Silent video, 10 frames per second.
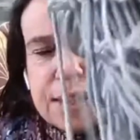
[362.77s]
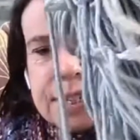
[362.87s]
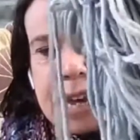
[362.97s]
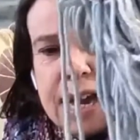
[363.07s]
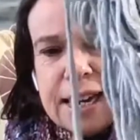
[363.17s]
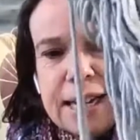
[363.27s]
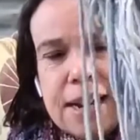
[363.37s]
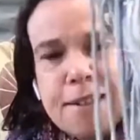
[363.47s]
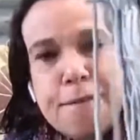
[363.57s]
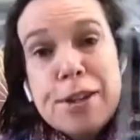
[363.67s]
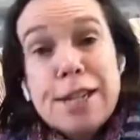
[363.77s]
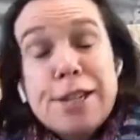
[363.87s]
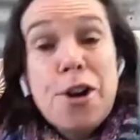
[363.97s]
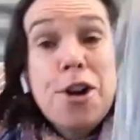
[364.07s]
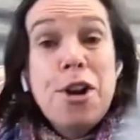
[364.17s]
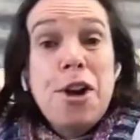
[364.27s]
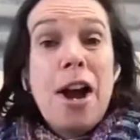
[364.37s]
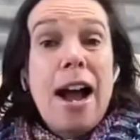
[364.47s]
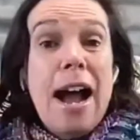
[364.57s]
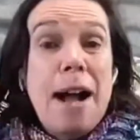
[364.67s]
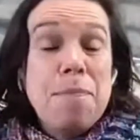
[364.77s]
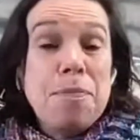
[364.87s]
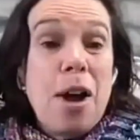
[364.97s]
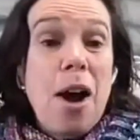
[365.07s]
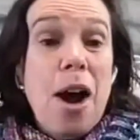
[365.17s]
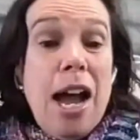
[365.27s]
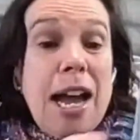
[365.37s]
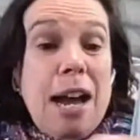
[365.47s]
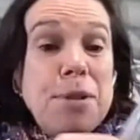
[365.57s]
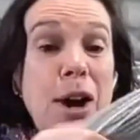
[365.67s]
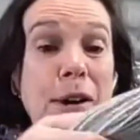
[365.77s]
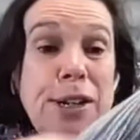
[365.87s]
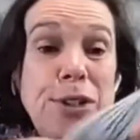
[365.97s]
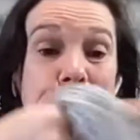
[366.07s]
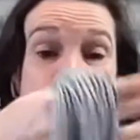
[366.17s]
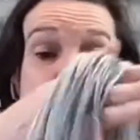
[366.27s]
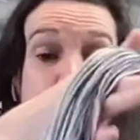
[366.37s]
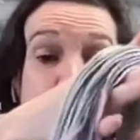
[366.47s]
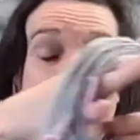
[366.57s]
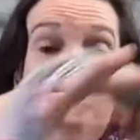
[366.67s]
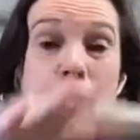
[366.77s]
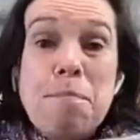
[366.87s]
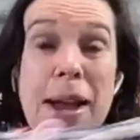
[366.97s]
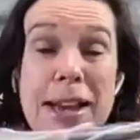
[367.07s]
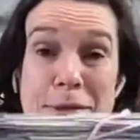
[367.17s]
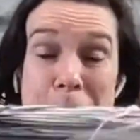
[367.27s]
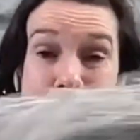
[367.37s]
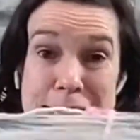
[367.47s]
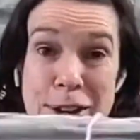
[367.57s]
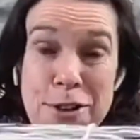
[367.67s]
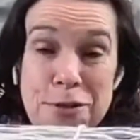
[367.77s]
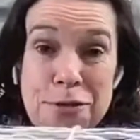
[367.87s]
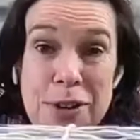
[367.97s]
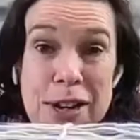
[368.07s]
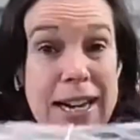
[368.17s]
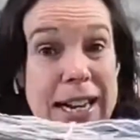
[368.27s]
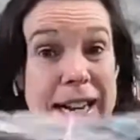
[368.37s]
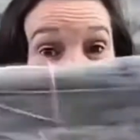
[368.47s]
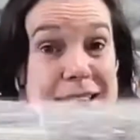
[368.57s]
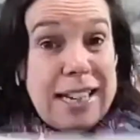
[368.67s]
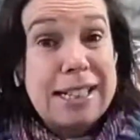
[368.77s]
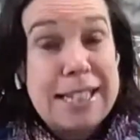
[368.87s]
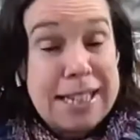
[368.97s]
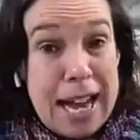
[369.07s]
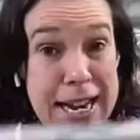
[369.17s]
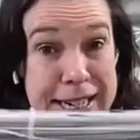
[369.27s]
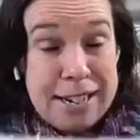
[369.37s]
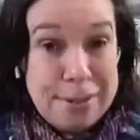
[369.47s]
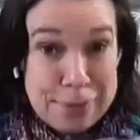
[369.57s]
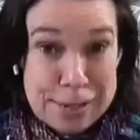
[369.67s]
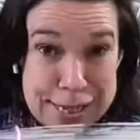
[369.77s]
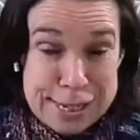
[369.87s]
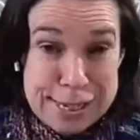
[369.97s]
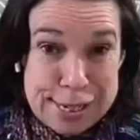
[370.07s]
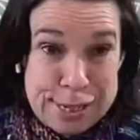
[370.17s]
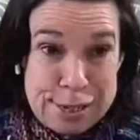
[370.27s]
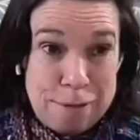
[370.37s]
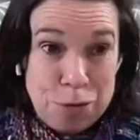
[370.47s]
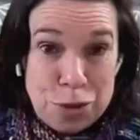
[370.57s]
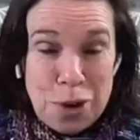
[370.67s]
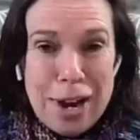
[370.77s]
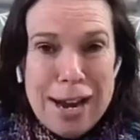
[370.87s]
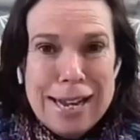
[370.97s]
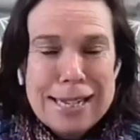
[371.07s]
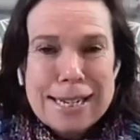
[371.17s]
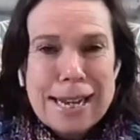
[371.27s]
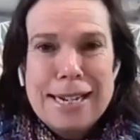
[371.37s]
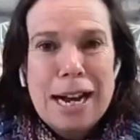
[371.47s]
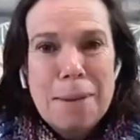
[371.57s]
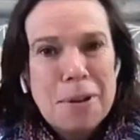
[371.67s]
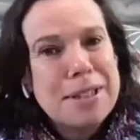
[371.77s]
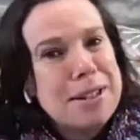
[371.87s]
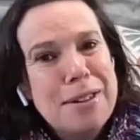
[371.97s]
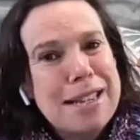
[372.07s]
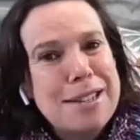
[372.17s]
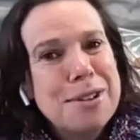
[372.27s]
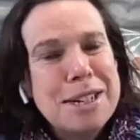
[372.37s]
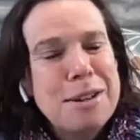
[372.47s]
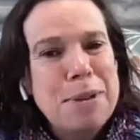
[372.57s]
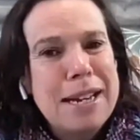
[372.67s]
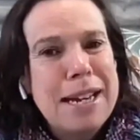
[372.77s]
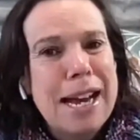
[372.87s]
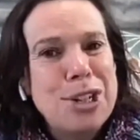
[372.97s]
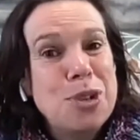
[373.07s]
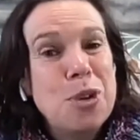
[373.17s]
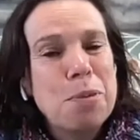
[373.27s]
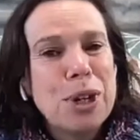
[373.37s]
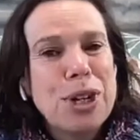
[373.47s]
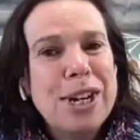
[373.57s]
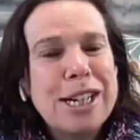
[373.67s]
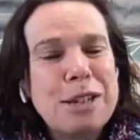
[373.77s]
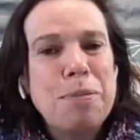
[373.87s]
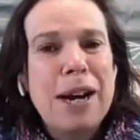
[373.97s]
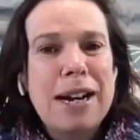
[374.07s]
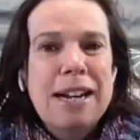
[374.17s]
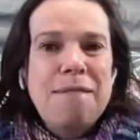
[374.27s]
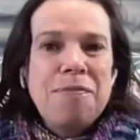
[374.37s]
the skein. So I am going to make myself a Douglas cardigan once this is dry and skeined up. So that's not going to be a short project, but